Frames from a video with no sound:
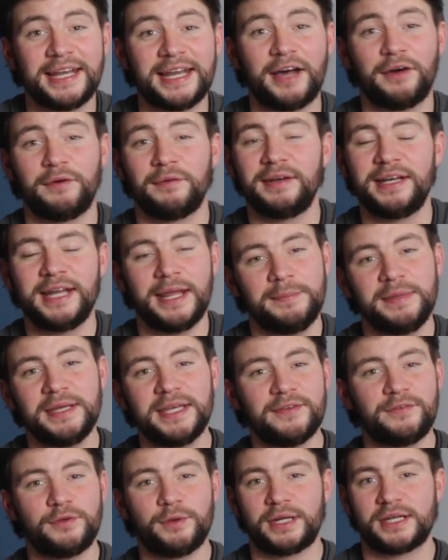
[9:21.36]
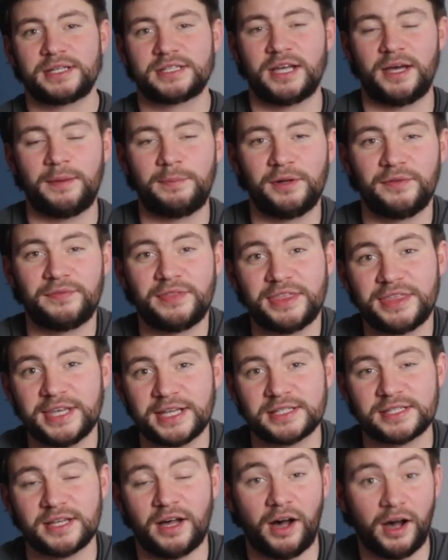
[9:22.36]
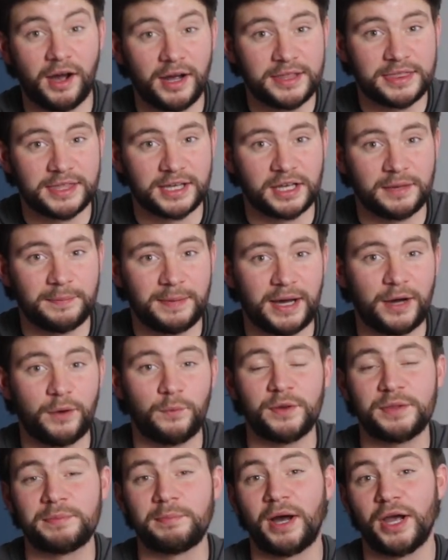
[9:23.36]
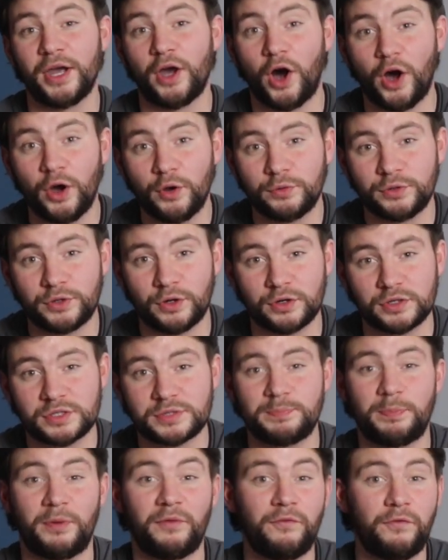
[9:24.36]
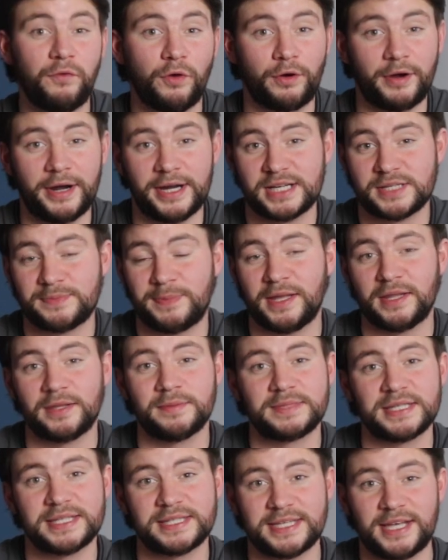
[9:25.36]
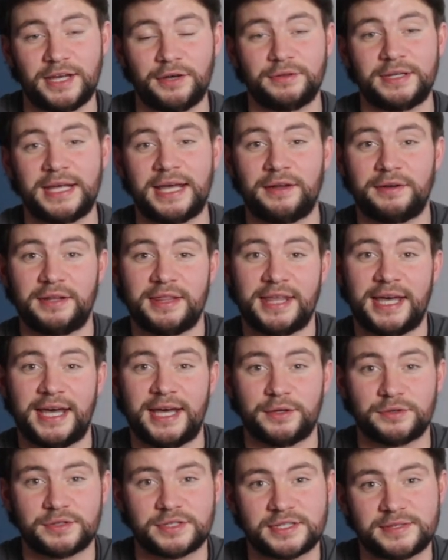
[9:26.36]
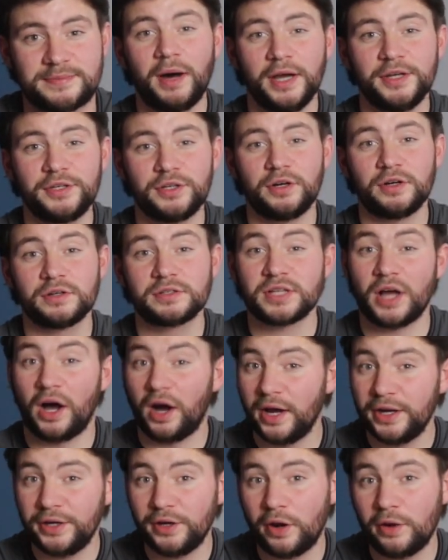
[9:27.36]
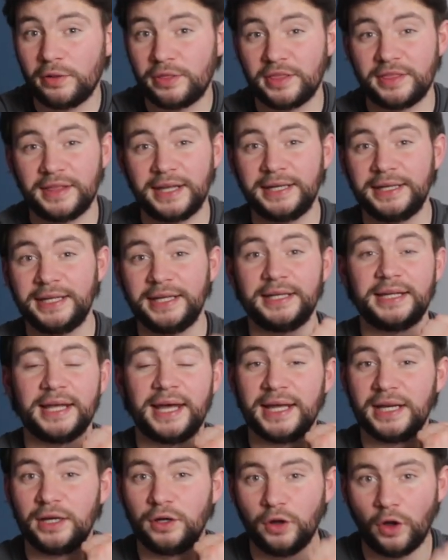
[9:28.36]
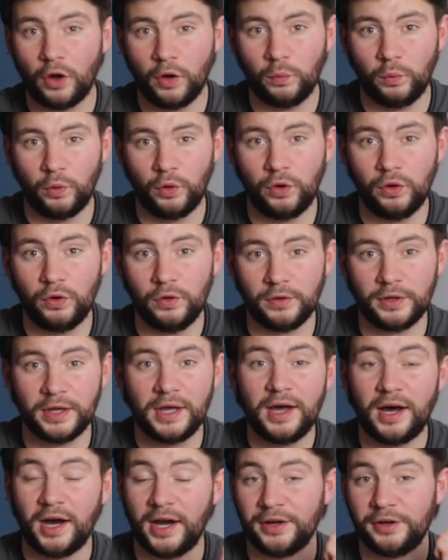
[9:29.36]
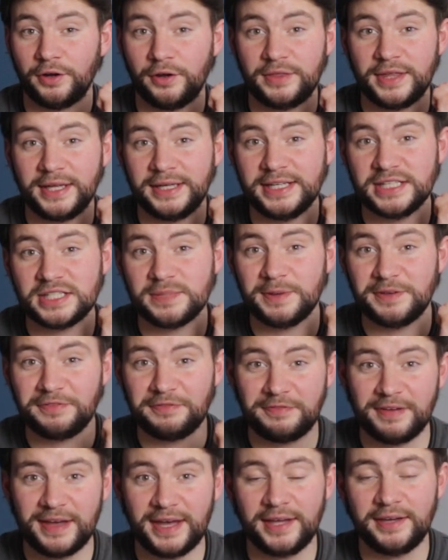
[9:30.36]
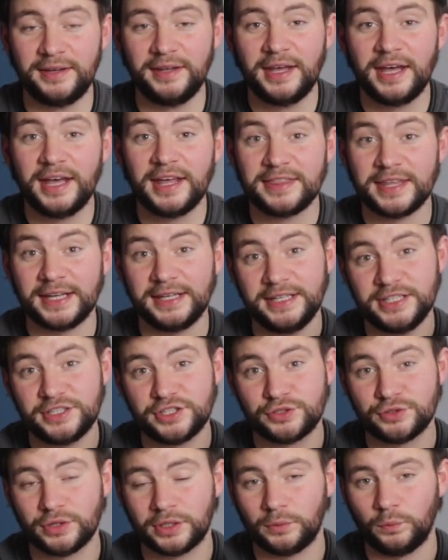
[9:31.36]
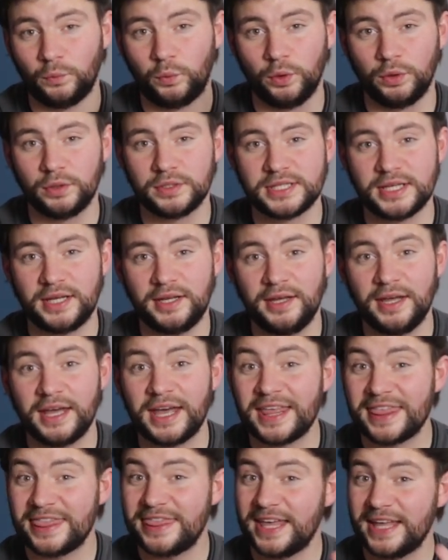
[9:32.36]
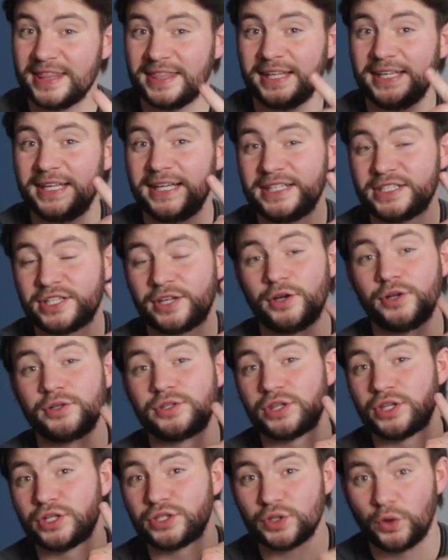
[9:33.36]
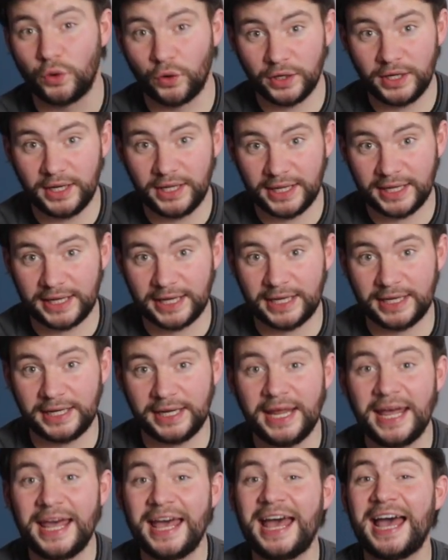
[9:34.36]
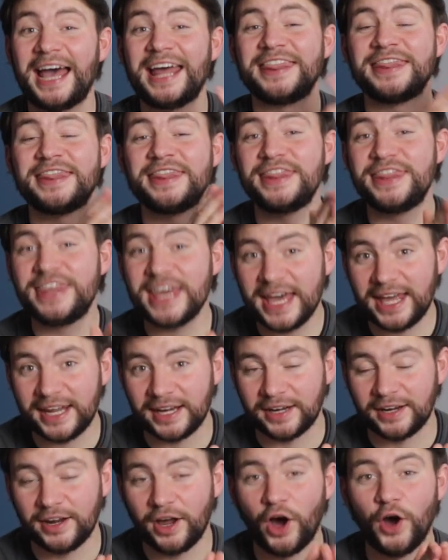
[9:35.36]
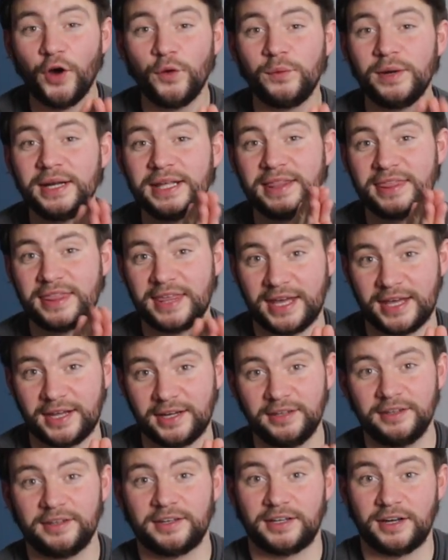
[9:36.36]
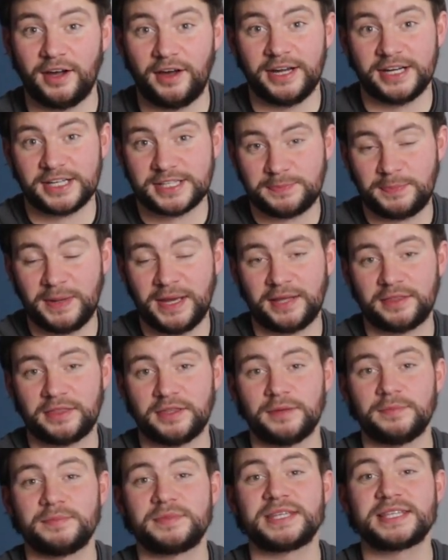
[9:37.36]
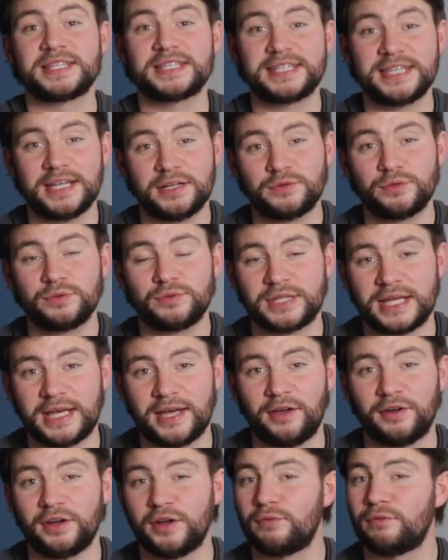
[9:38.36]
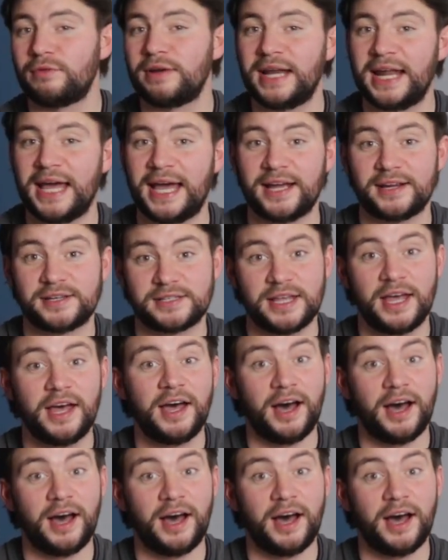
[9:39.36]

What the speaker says: Now, let me give you an example of the things that I think about with my own dogs before I expect them to settle down in the house. My dogs, I know that they need a long walk, I know they need to be fed, they need to drink water, then they need to go to the toilet again, and then, only then, can I expect them to settle down and relax